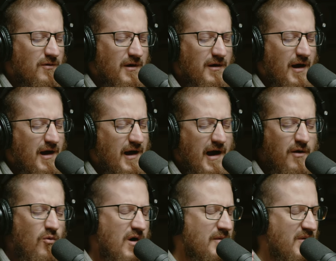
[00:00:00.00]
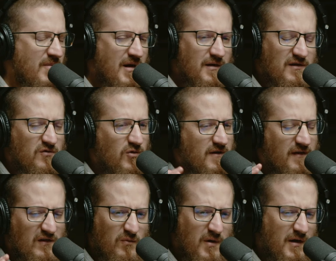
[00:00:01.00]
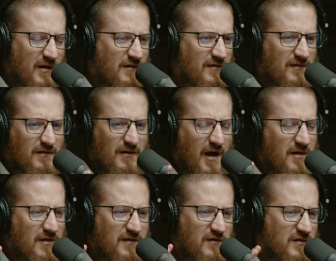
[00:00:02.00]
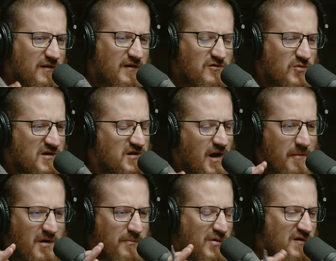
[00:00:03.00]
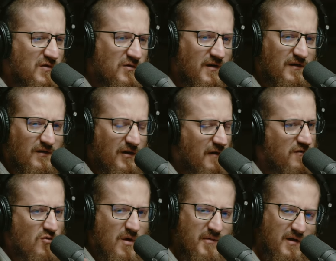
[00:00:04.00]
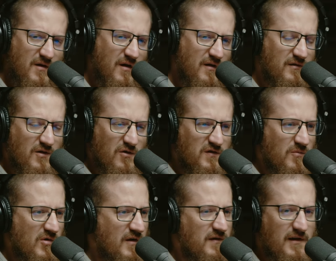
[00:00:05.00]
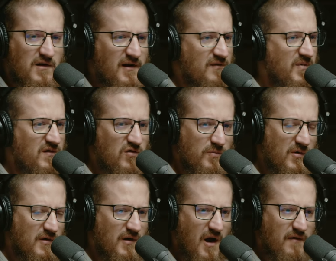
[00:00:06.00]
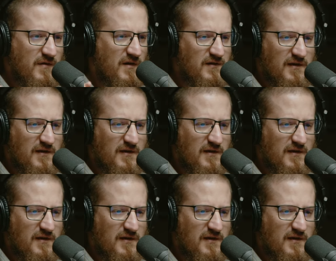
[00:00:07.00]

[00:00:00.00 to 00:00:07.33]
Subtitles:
Lord, I want to be married. This is what I've experienced. This is the situation. I'm going to pursue this. Like, if you want me to go somewhere else, like, you're going to have to be super obvious.